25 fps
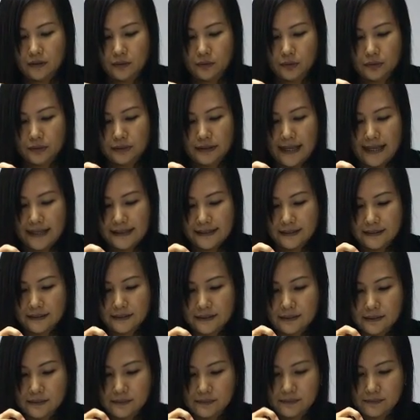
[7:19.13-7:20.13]
to test
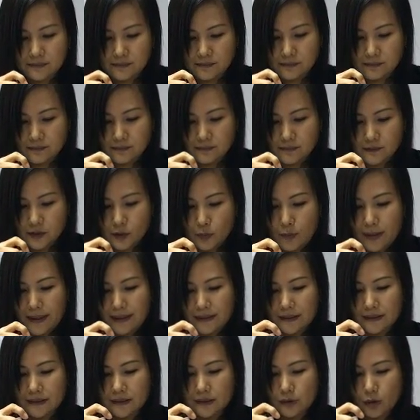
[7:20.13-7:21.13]

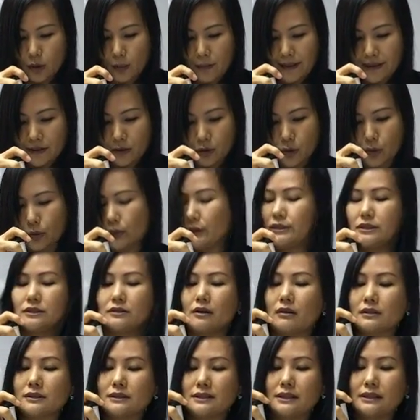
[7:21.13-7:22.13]
whether the tomato is
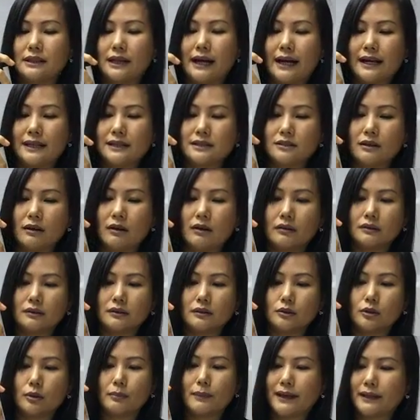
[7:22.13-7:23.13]
oxidized or
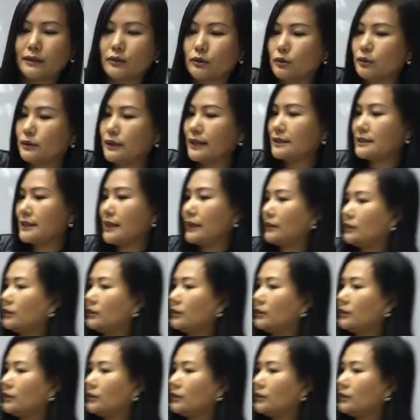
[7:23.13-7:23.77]
the tomato there's